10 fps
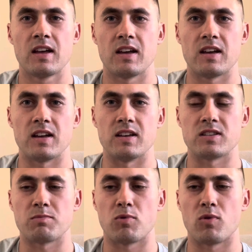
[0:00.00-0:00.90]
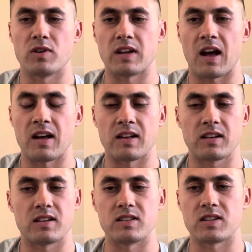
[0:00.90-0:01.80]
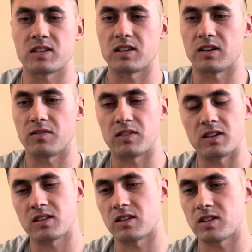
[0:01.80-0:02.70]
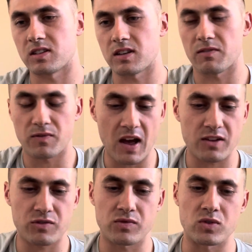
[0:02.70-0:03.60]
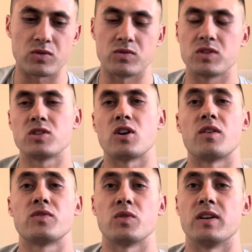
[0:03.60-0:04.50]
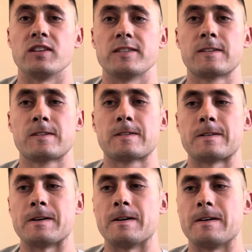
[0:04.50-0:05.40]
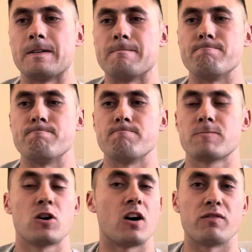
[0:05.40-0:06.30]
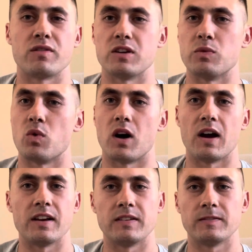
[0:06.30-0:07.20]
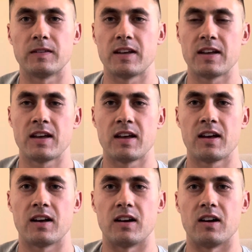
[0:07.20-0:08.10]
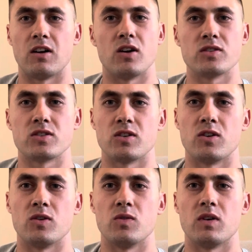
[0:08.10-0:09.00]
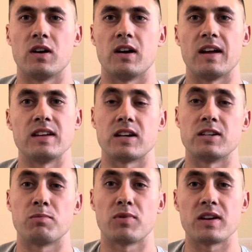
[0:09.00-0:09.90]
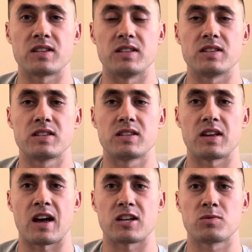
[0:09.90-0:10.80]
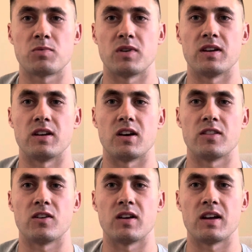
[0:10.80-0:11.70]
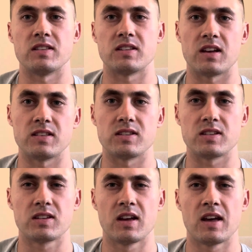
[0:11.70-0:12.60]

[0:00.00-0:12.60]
is a poor diet consisting of things such as fast food, soft drinks, coffee, wine, also antidepressants, aspirin, and other NSAIDs,